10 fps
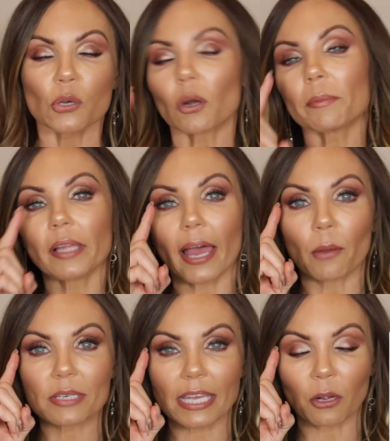Normally
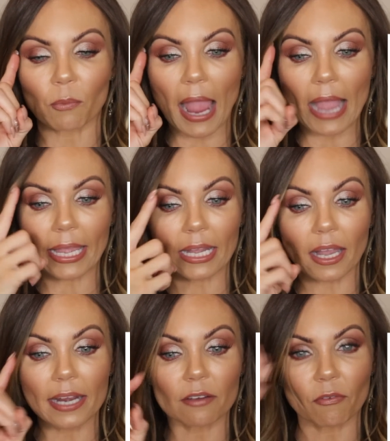I would take a rag and
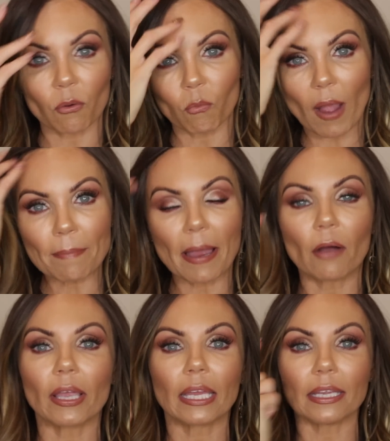kind of wipe
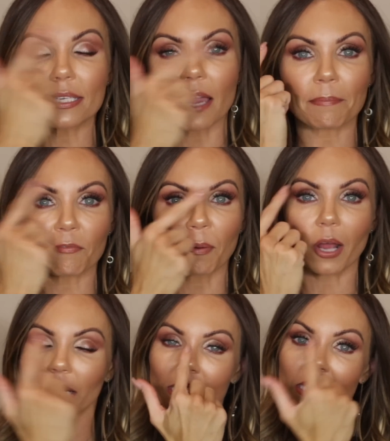out any type of
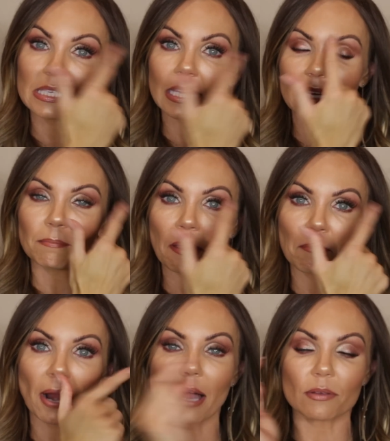product that's in my
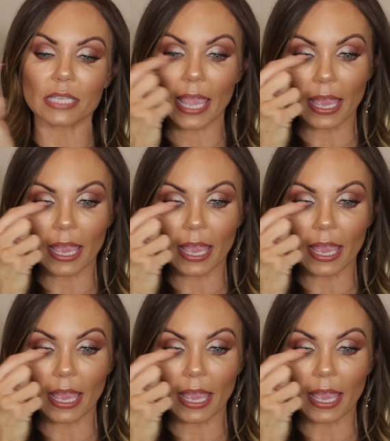brows